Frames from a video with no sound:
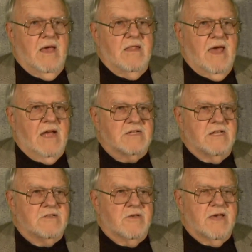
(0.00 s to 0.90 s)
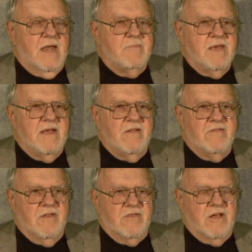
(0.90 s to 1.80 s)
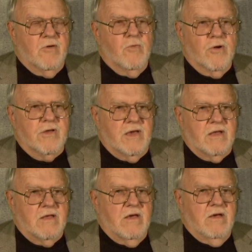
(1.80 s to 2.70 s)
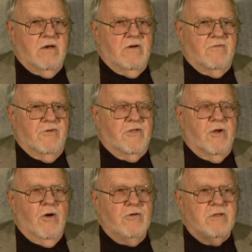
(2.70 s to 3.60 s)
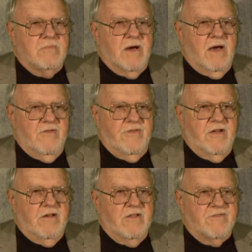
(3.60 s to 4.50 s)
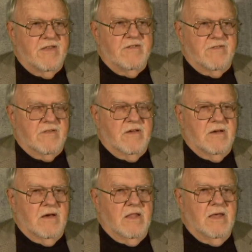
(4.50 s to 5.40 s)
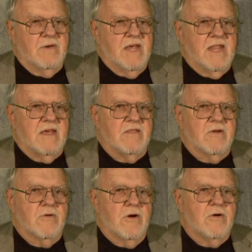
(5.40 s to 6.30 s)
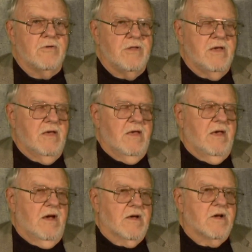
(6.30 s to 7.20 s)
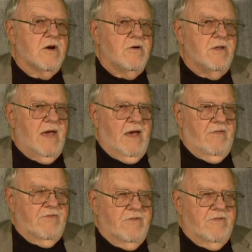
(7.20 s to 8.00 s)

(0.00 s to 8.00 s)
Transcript: And actually, so that means that they're working for their own demise. They're, in a sense, eliminating their own gonads.